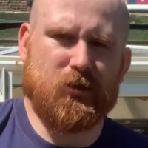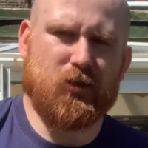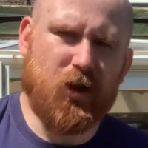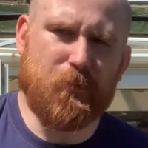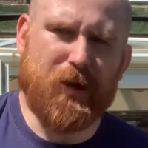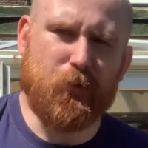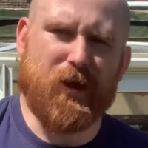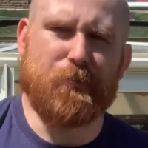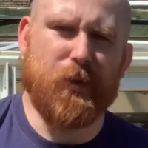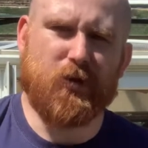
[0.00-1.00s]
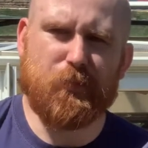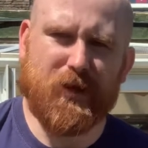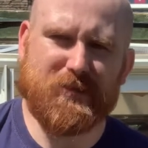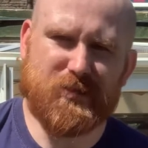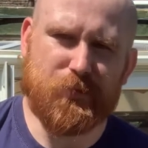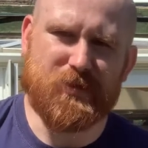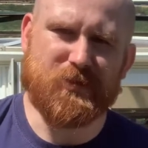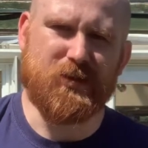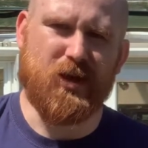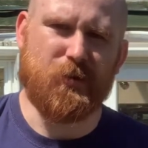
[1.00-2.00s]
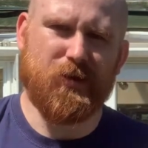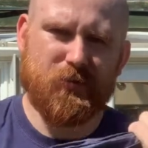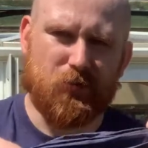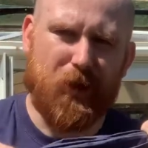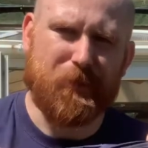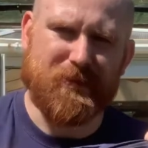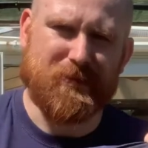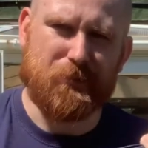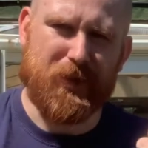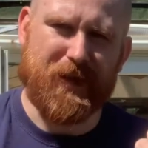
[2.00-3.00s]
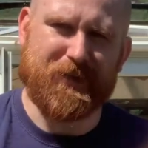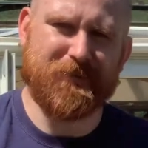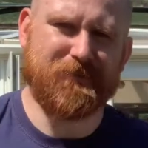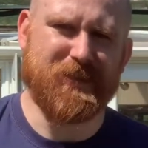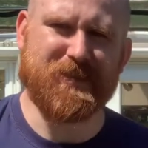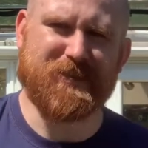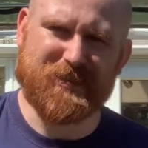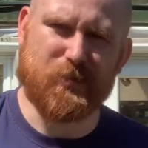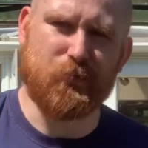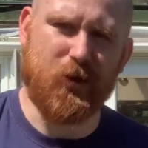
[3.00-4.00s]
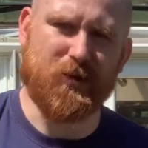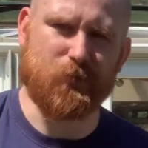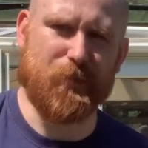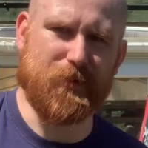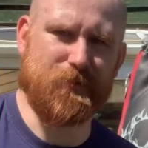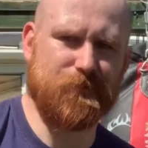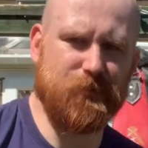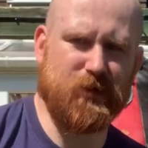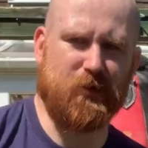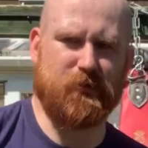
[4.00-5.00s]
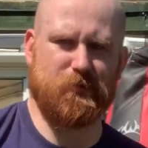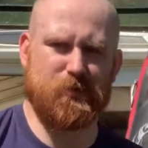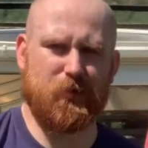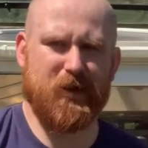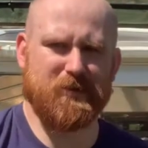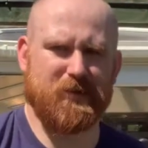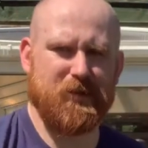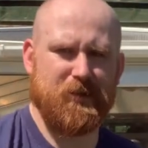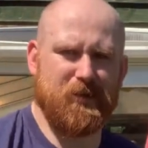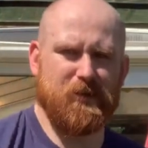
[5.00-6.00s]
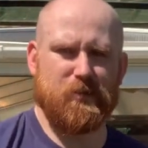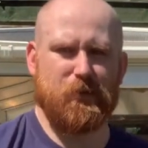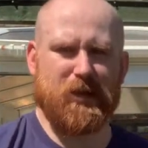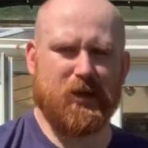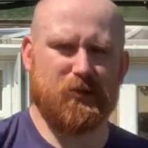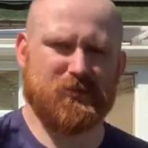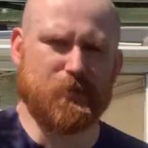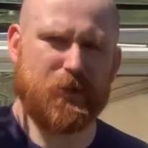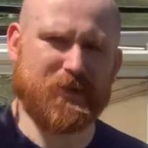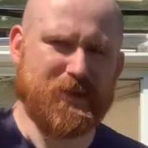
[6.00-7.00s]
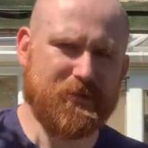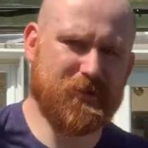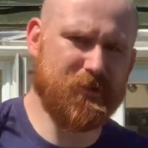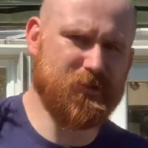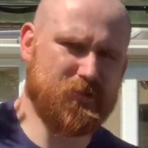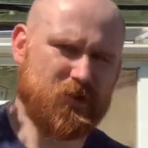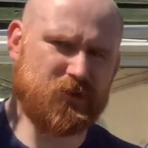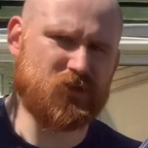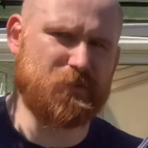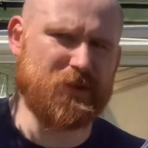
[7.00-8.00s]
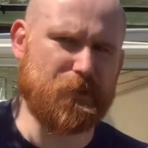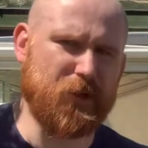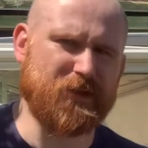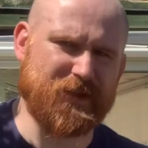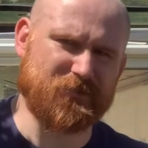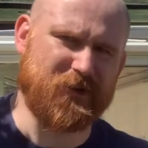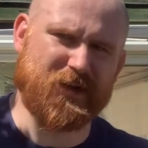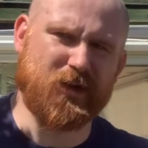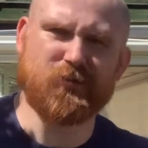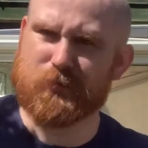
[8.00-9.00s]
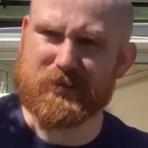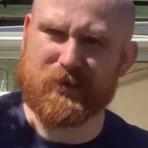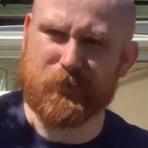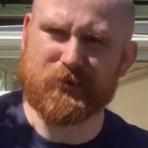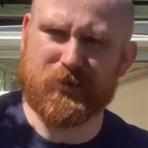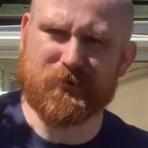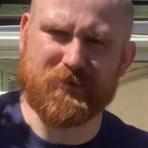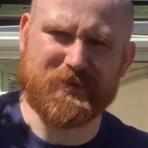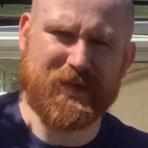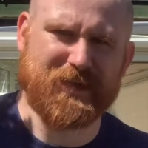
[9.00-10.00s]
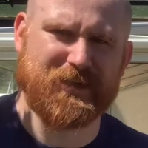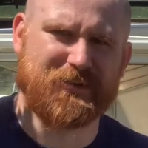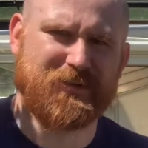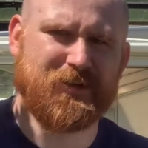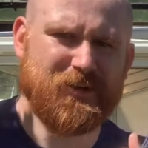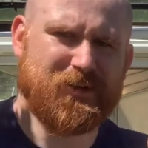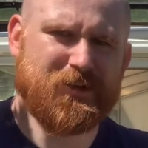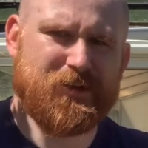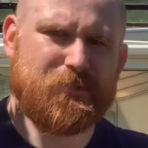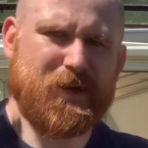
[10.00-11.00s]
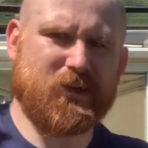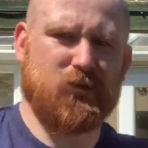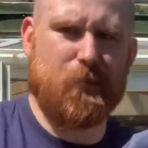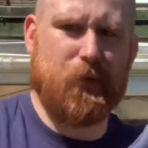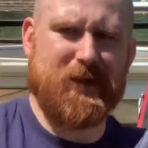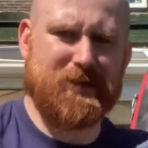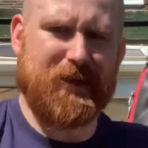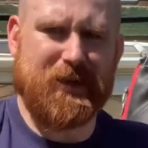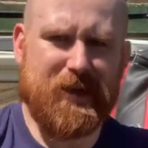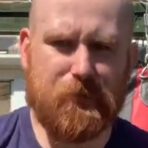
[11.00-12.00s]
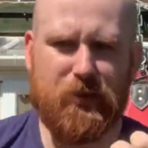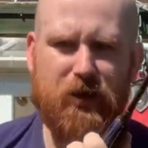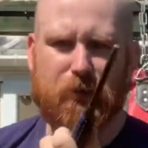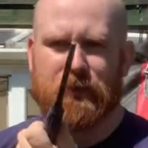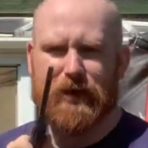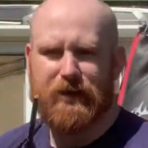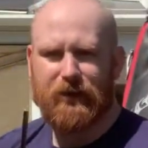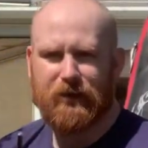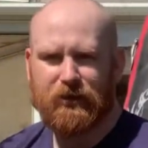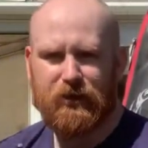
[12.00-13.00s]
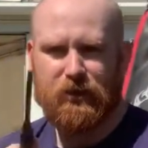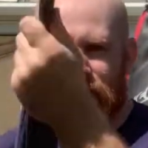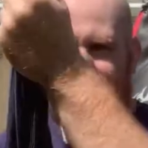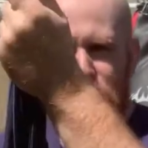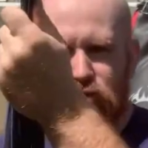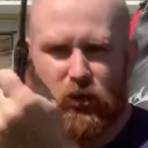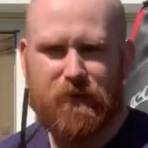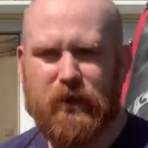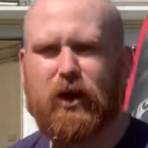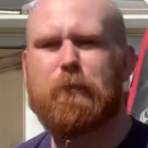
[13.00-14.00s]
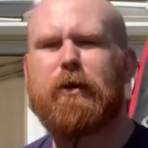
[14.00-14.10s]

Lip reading: combat where both participants know the weapon's in play. This is a surprise weapon. So from surprise, bring it close to the body, assuming the opponent gets very close, which they will do if they're attacking you, make sure you brace it, keep your elbow in, drive it up.